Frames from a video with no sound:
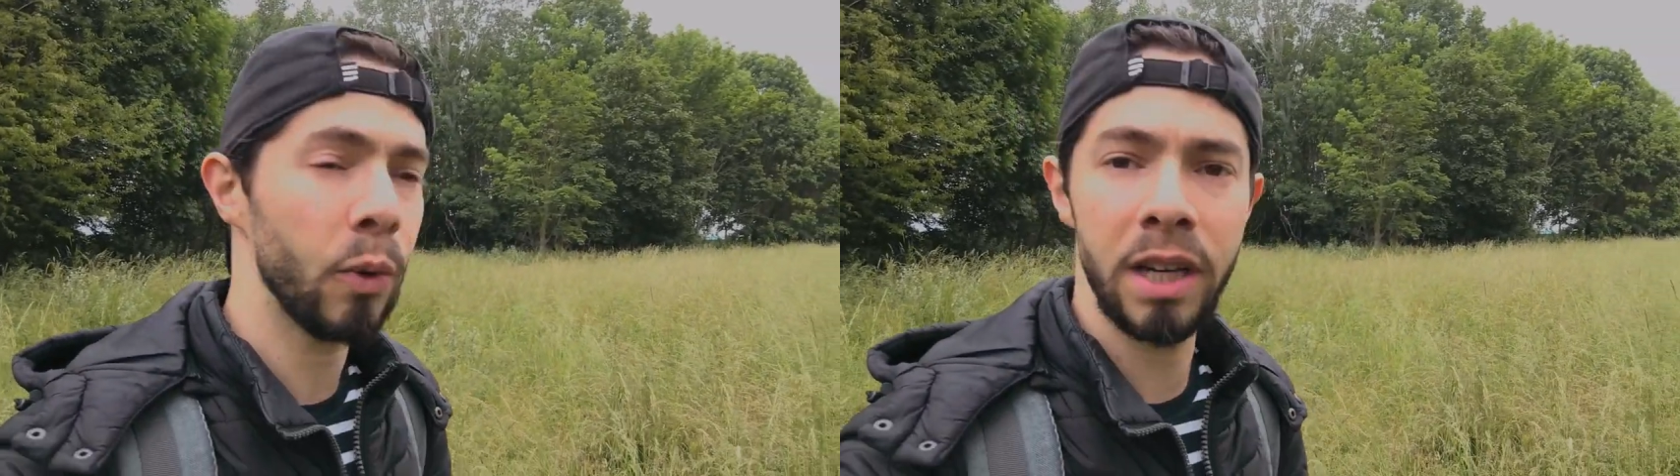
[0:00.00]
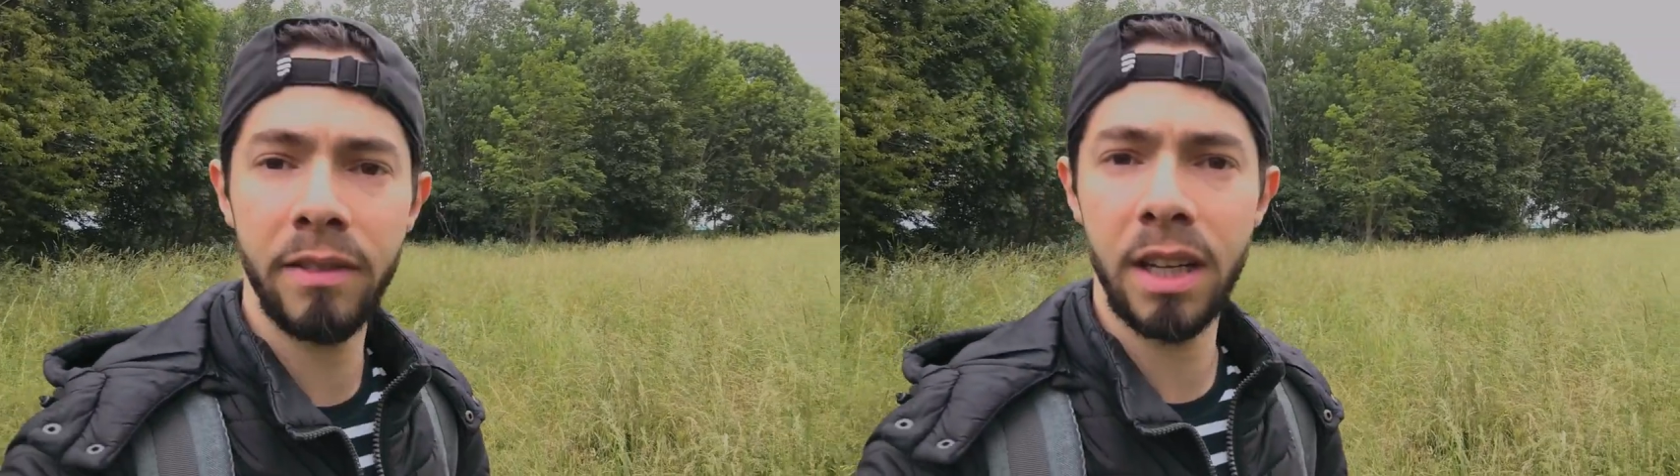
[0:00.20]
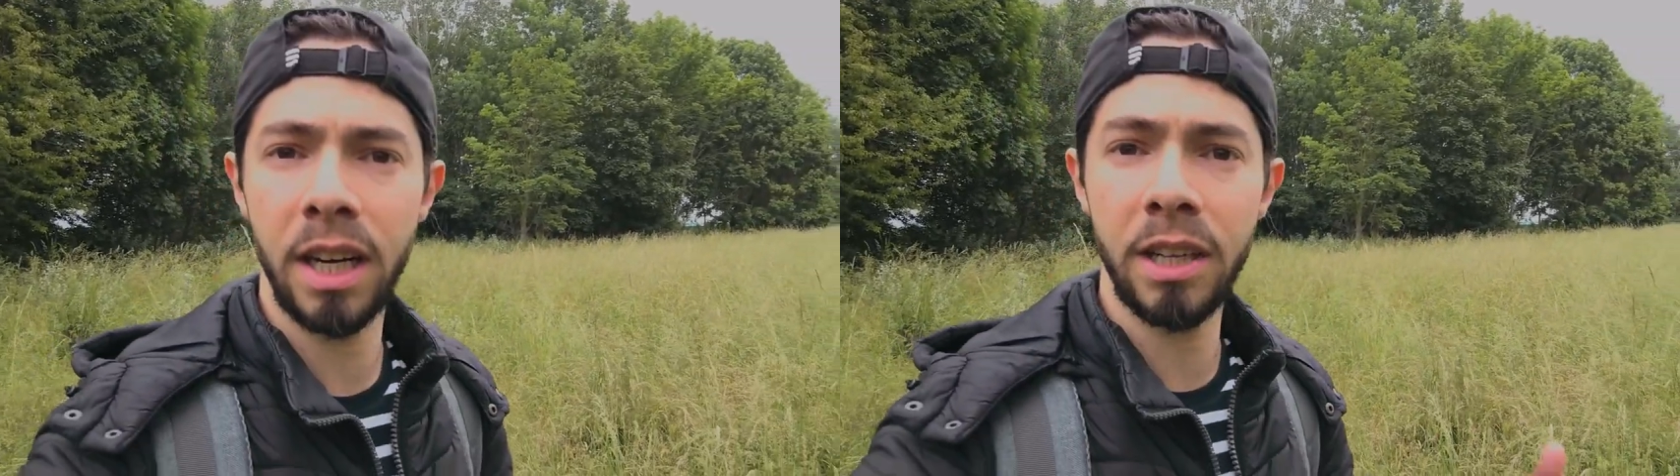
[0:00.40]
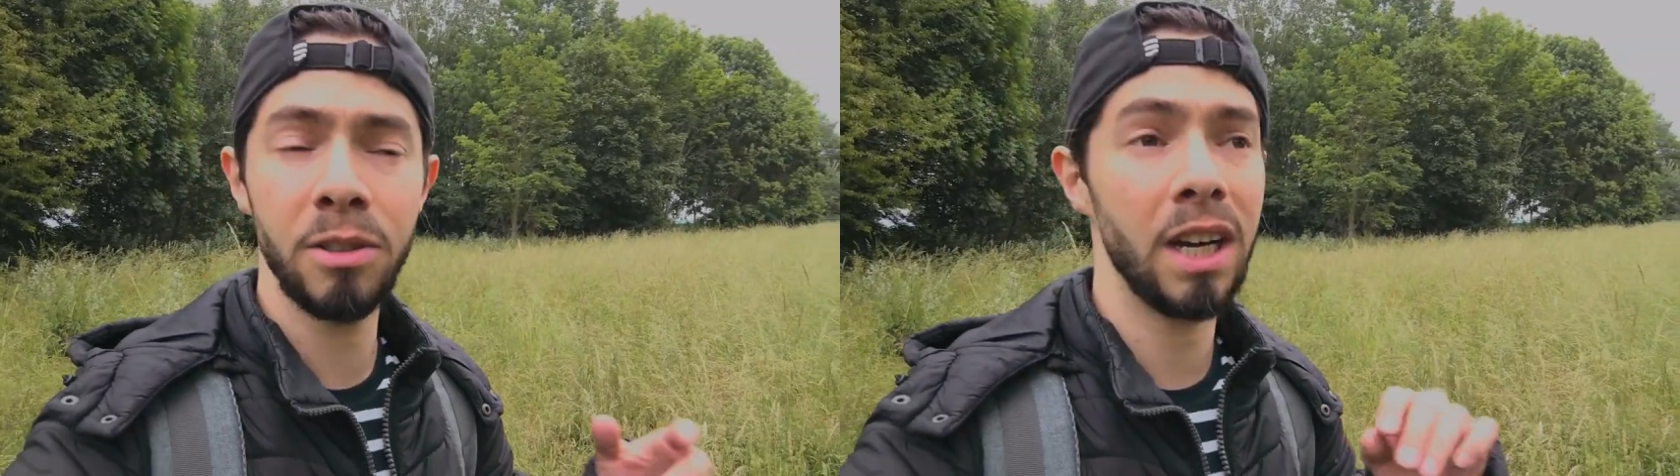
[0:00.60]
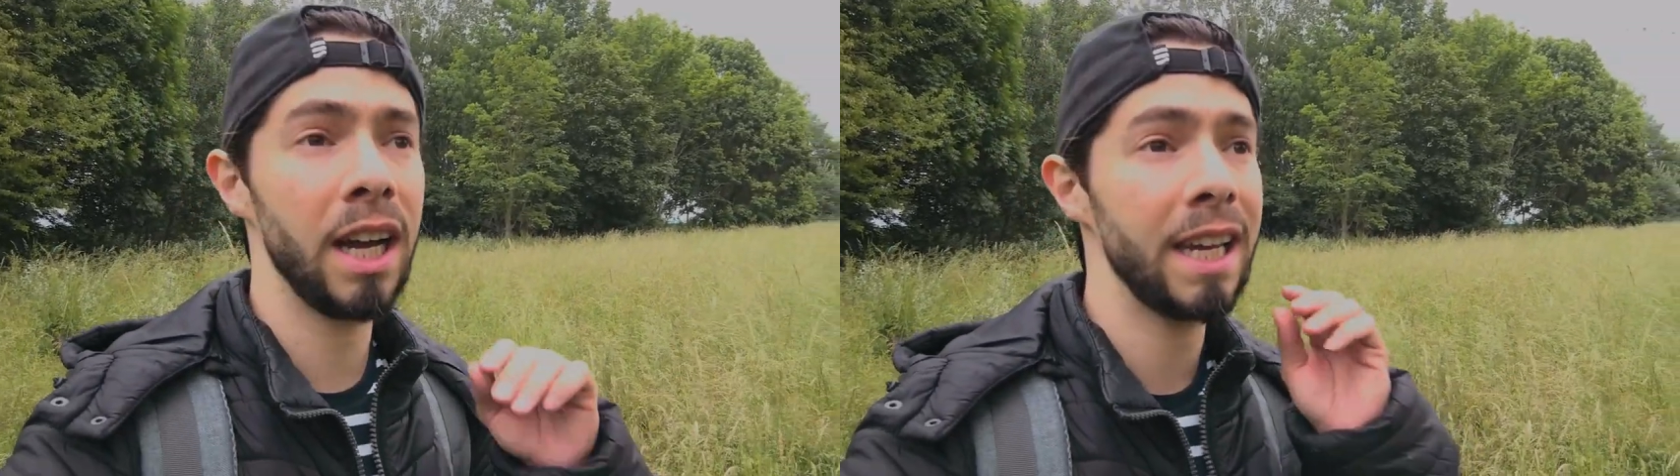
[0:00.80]
Whenever I
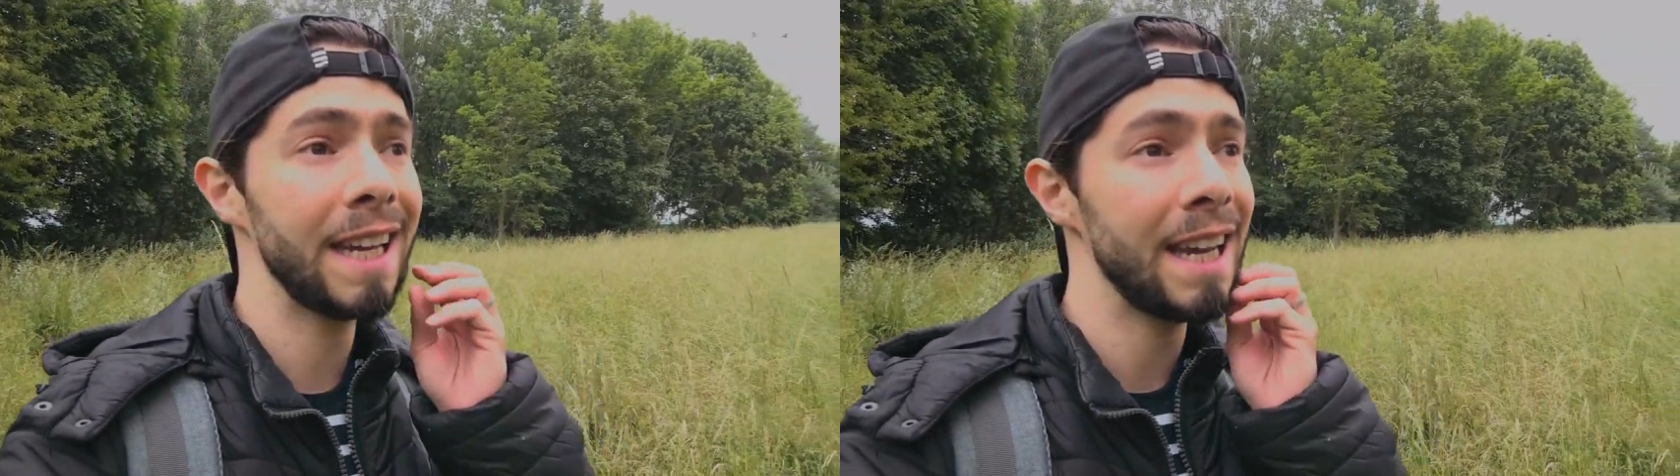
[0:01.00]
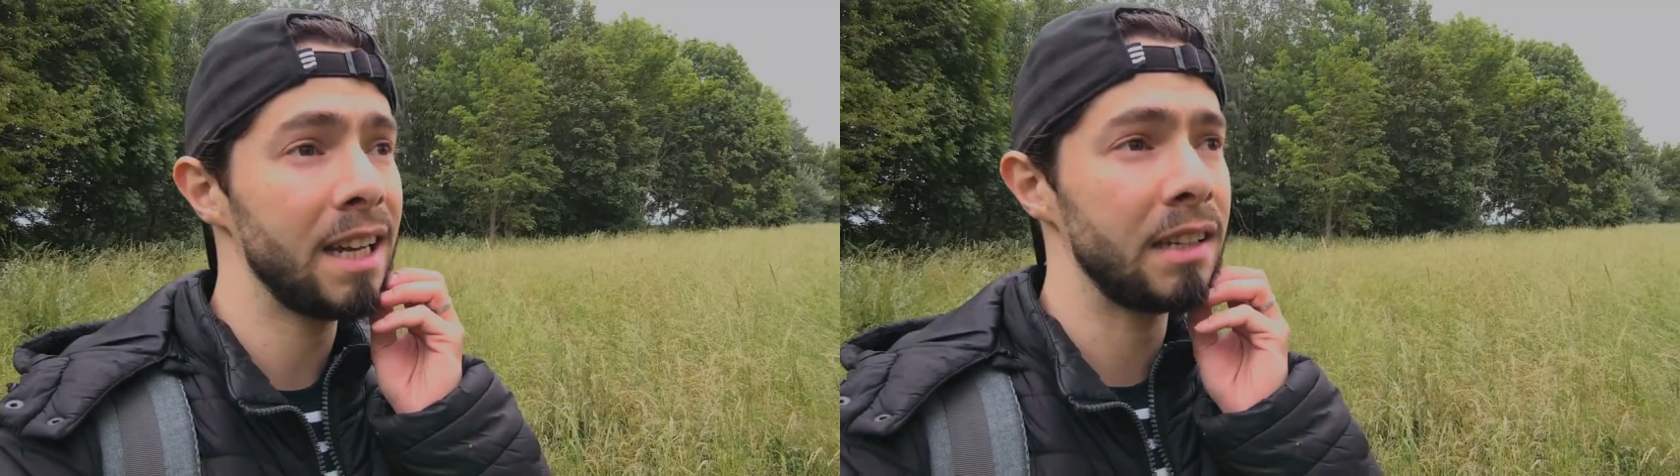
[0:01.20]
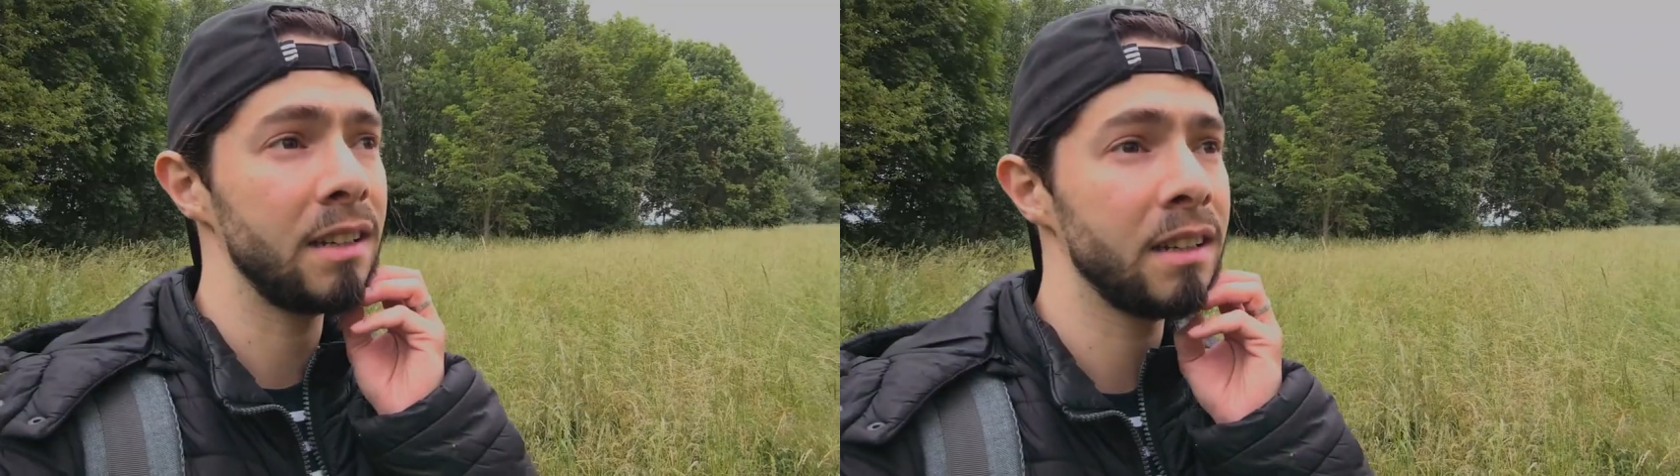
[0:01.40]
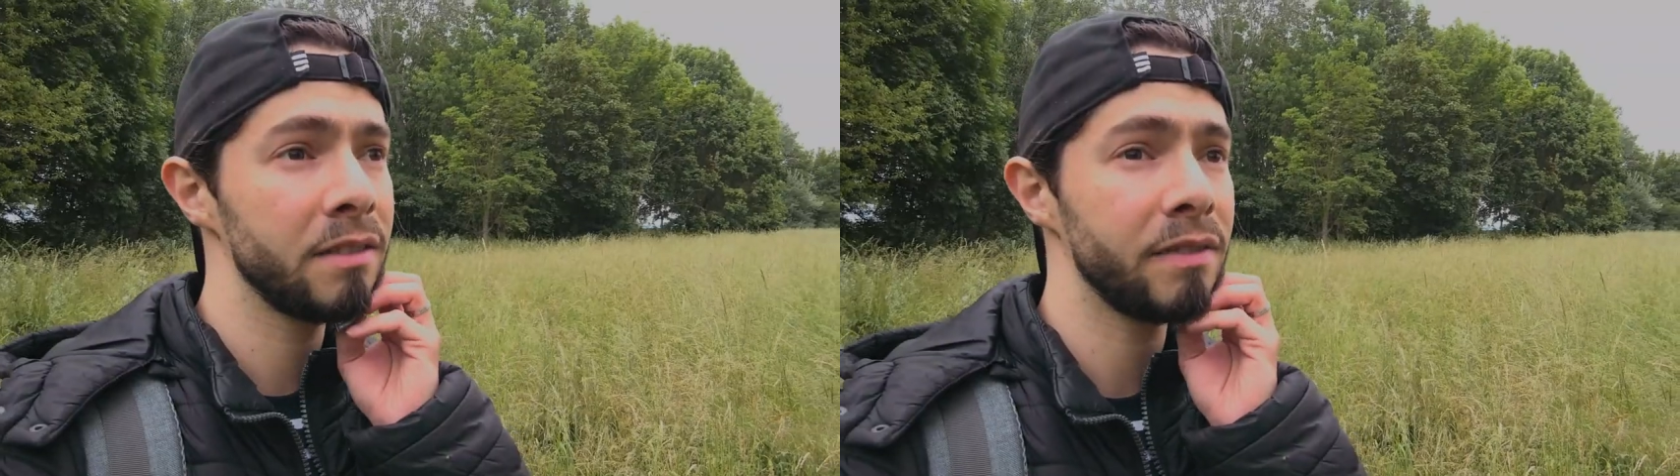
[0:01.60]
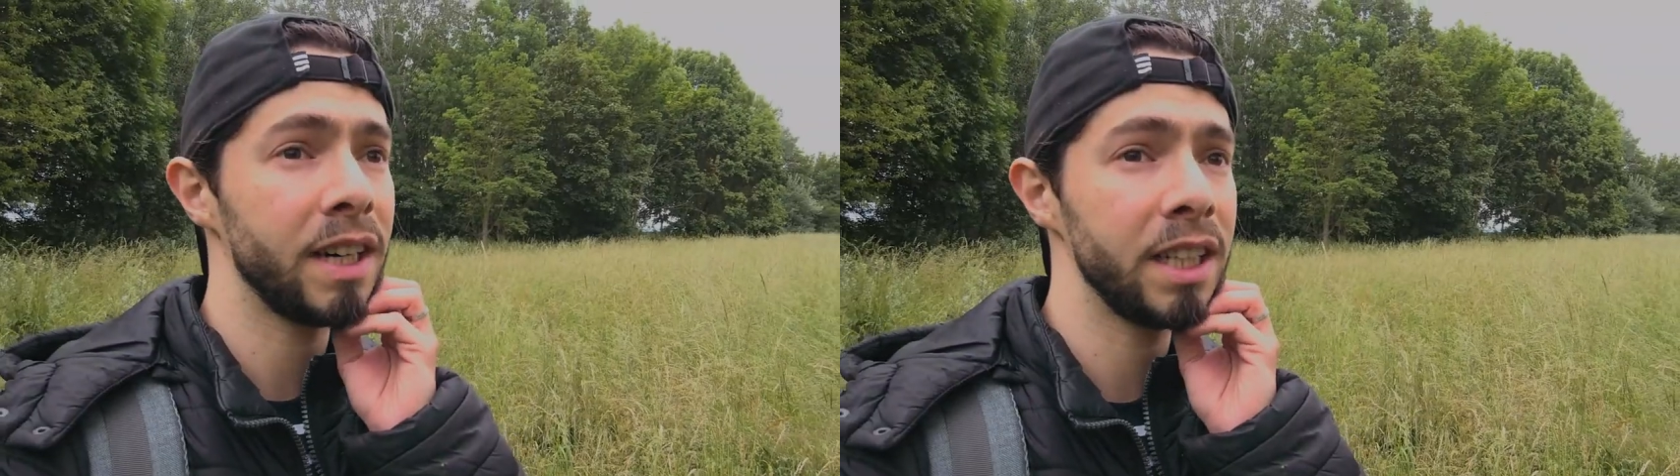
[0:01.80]
go, I can
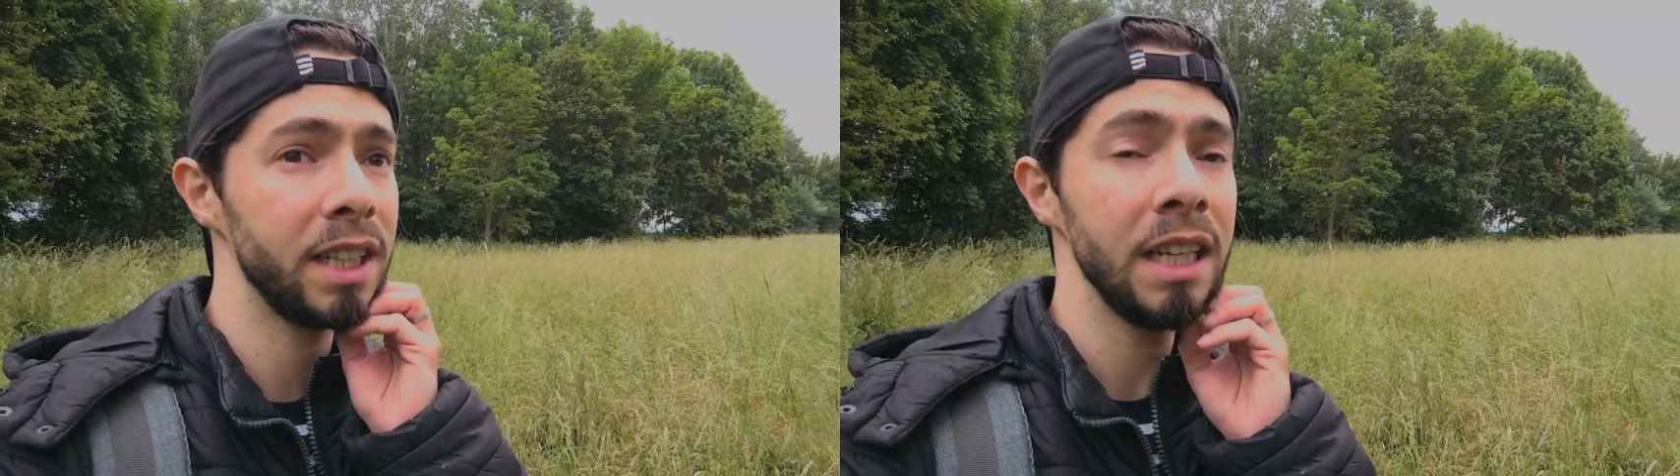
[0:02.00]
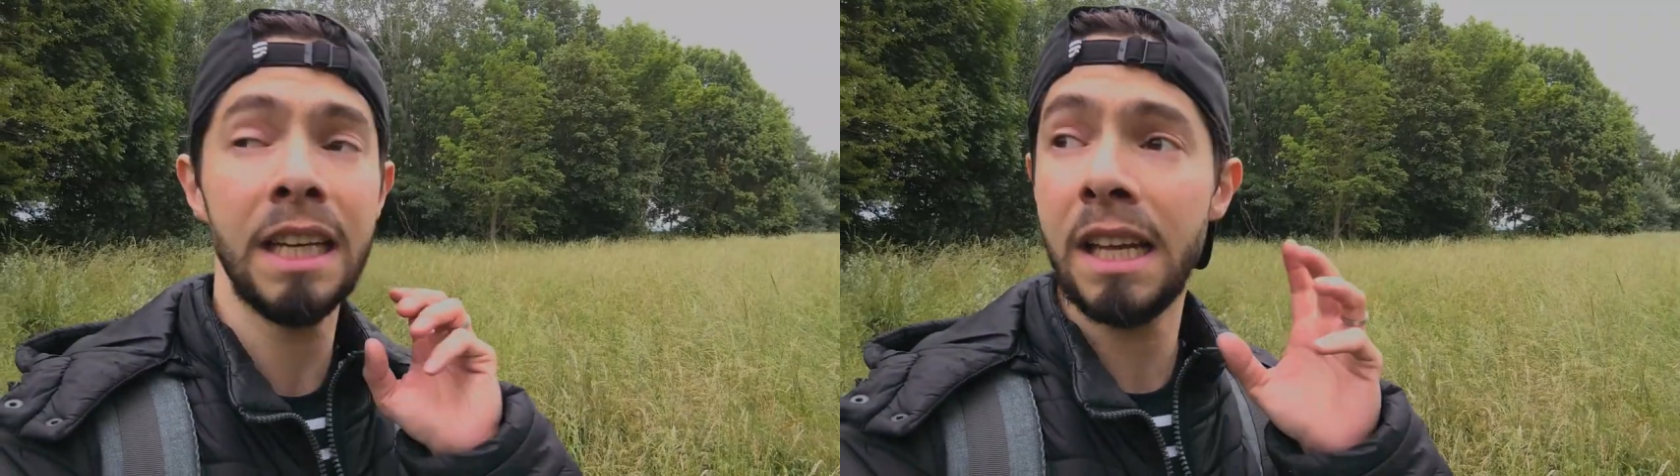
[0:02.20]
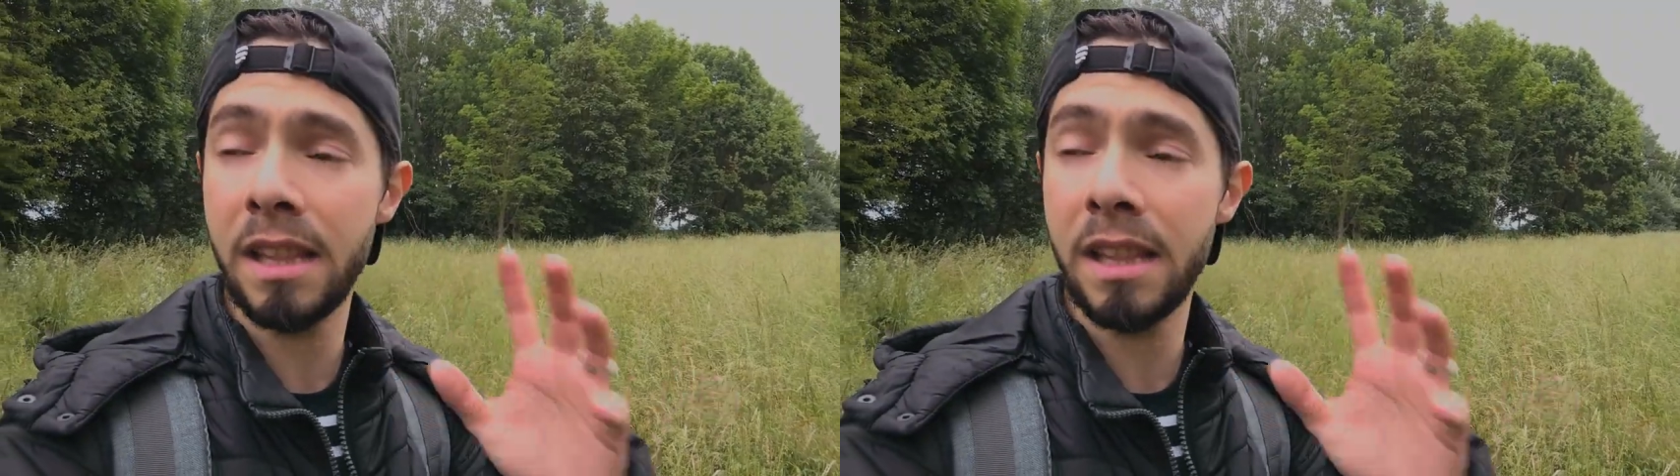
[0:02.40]
find